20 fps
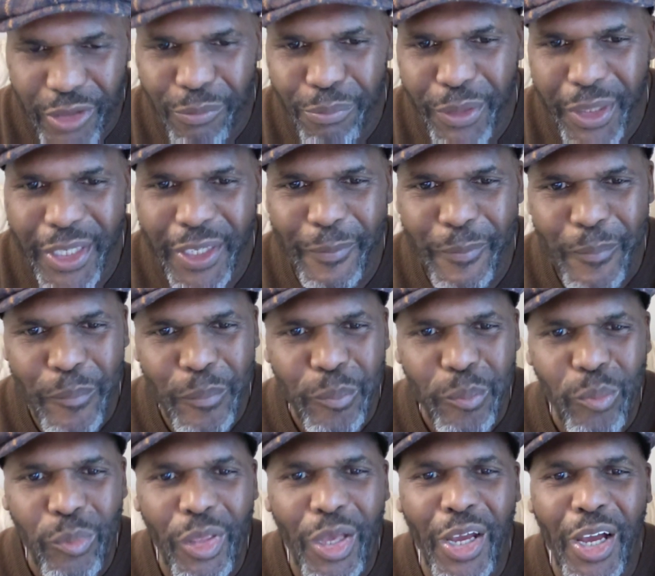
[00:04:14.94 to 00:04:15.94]
be
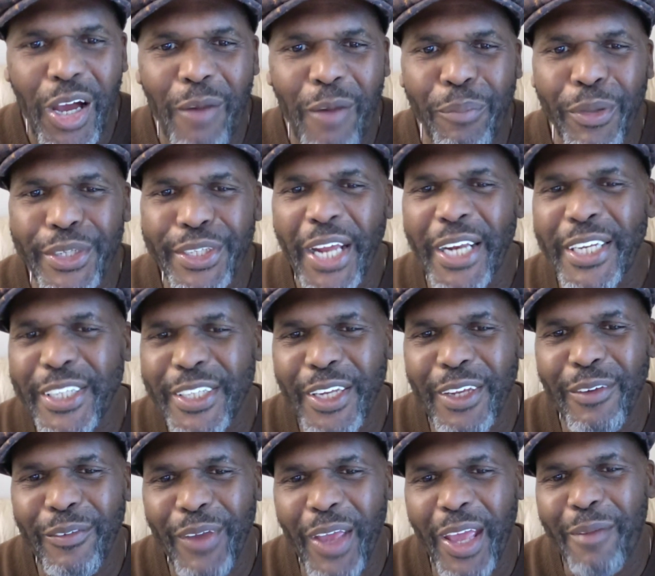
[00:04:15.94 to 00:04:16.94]

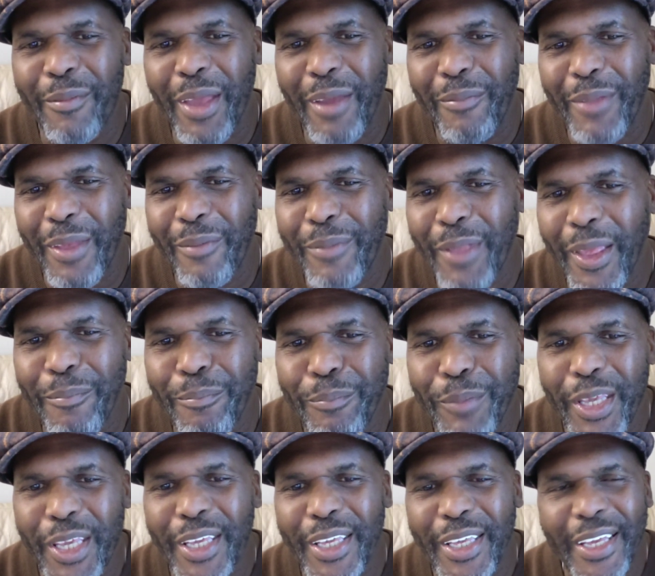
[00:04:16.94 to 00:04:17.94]
productive and
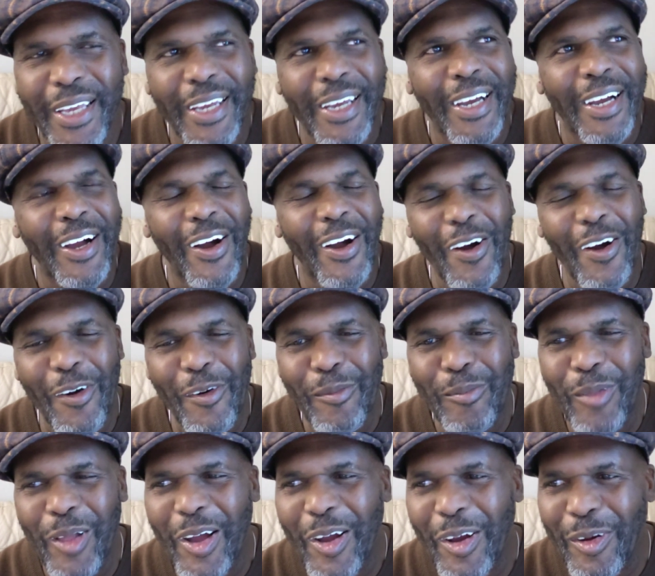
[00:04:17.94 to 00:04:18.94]
be
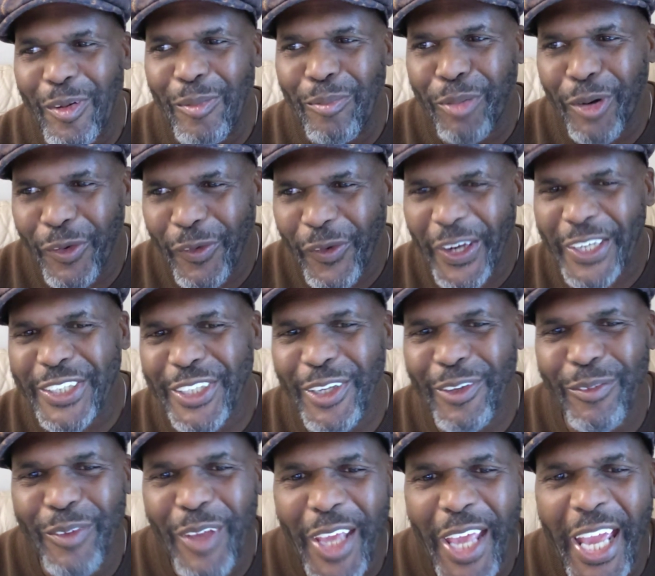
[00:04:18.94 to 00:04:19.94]

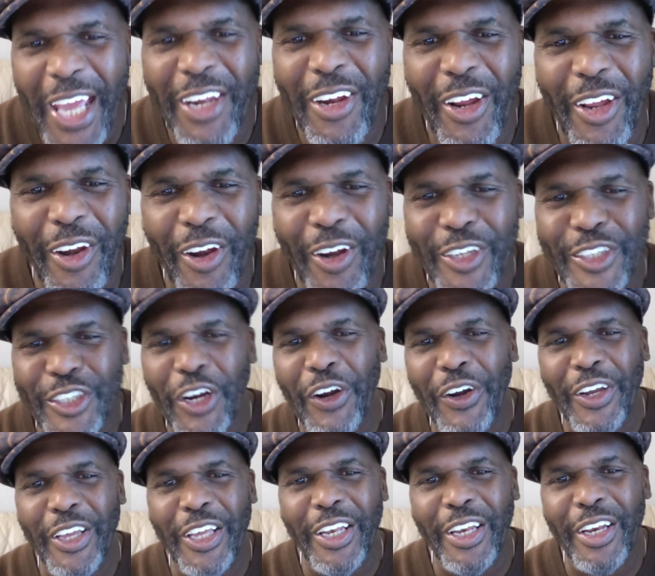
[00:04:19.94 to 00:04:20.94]
progressive in our
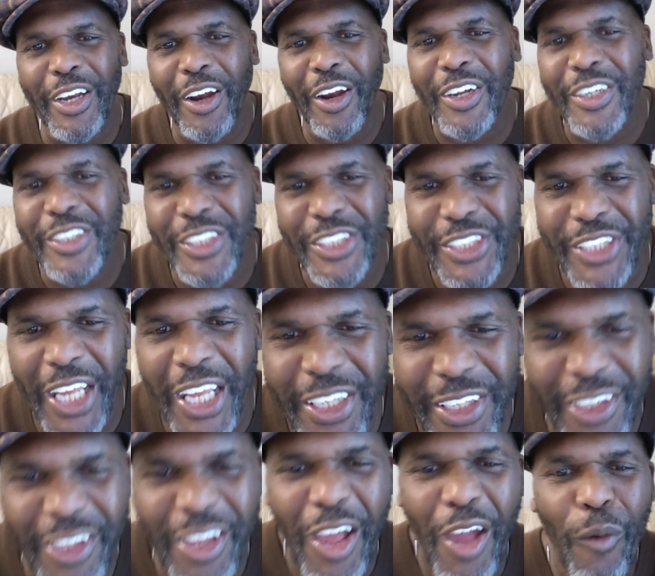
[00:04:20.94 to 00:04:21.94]
journey and in our
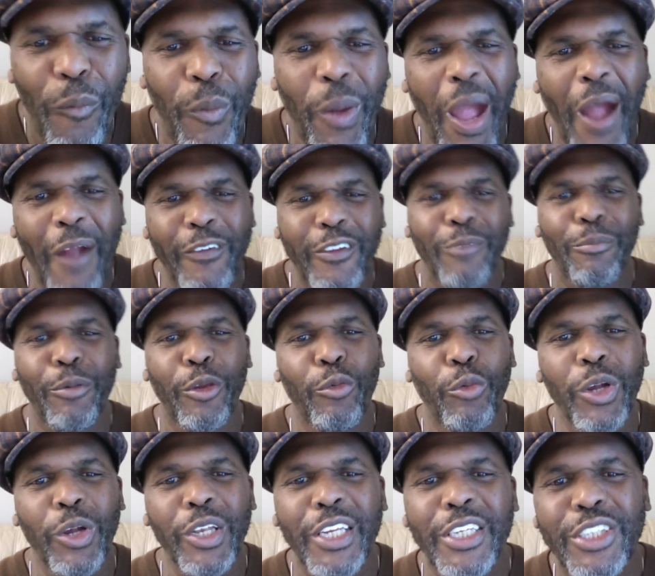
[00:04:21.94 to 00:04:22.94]
understanding, we have to be
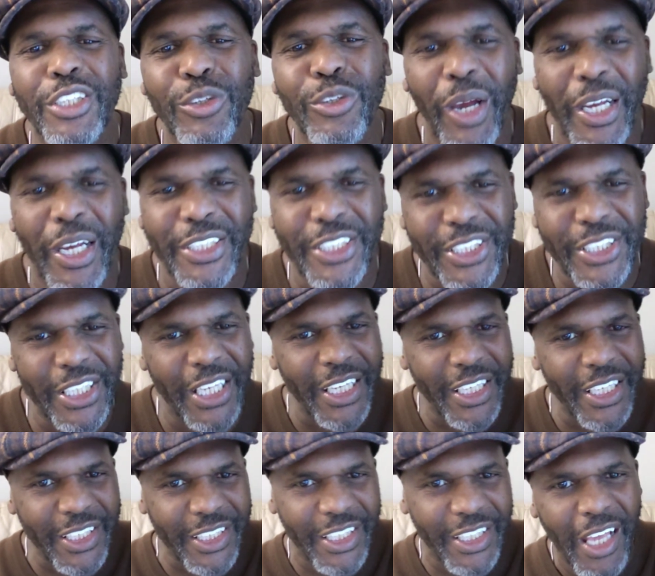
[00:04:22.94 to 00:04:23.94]
willing to
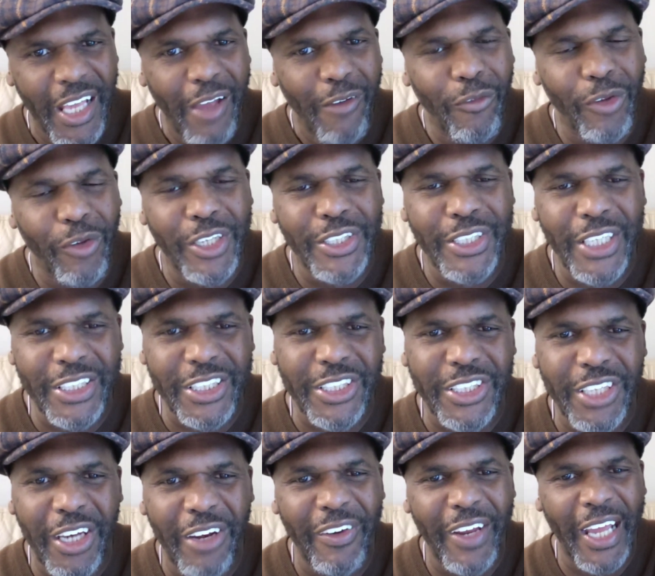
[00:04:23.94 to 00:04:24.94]
ascend when it's
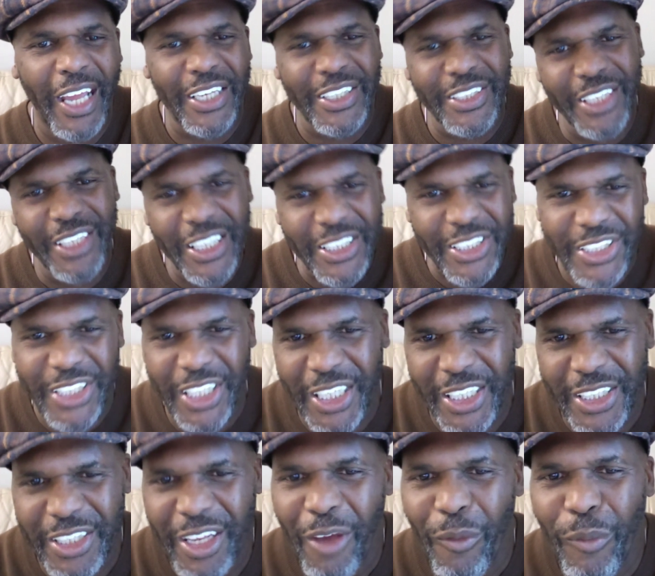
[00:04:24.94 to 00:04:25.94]
necessary and
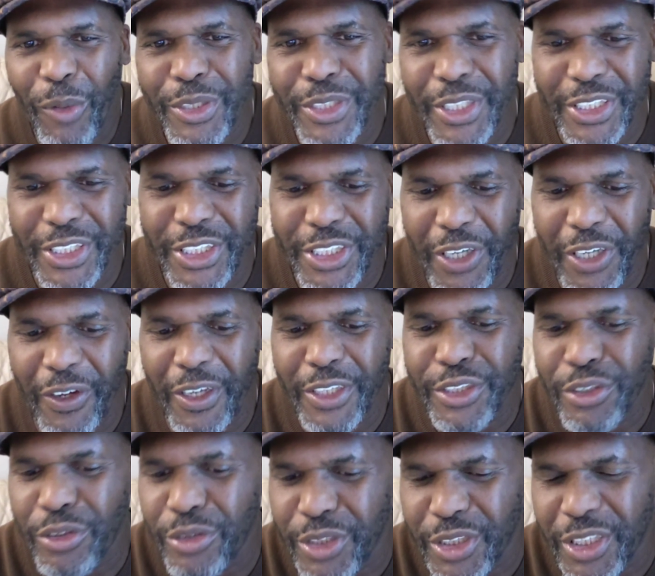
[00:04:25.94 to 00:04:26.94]
descend when it's necessary.
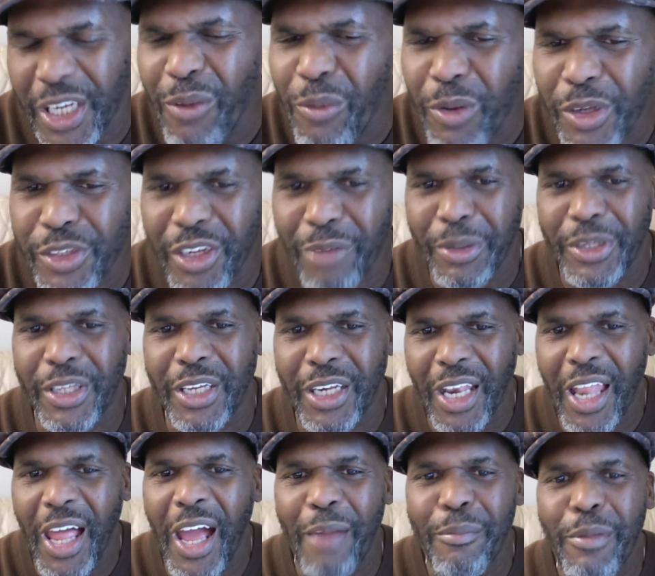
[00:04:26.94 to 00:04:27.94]
So today we're going to talk about the
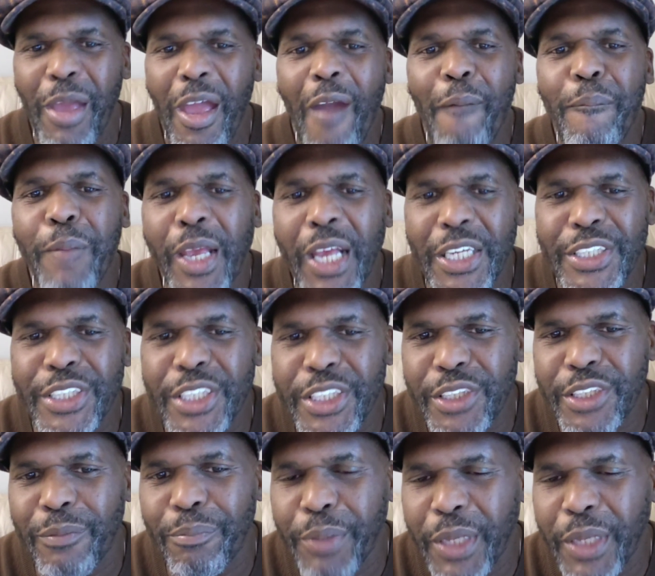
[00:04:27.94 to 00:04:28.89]
climb, because